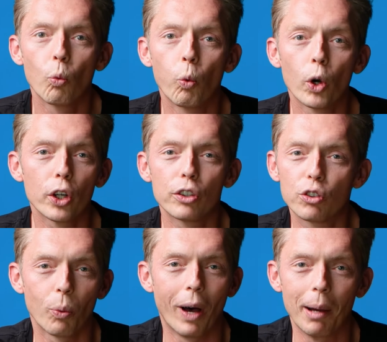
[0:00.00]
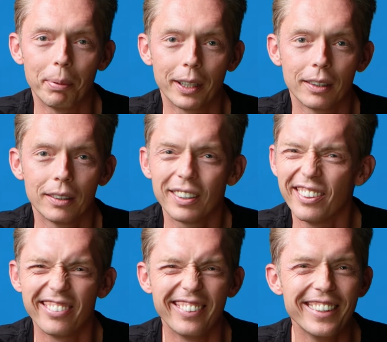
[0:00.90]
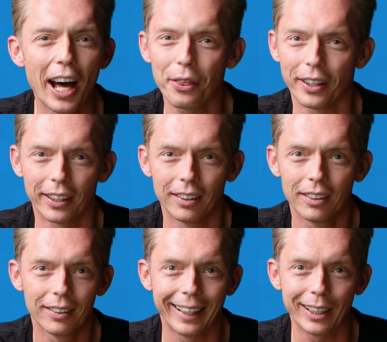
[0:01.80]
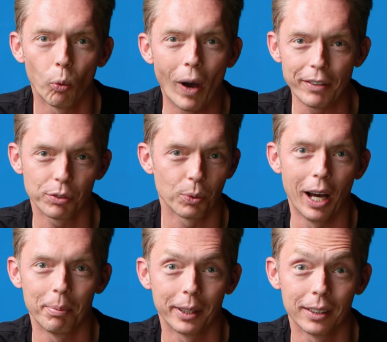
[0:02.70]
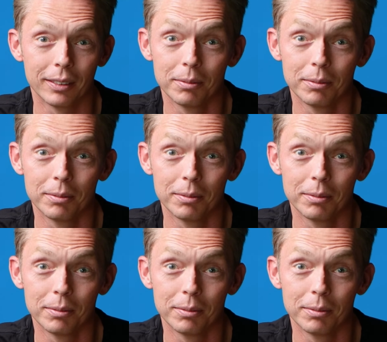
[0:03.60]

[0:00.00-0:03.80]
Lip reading: Word swapping is nothing like wife swapping,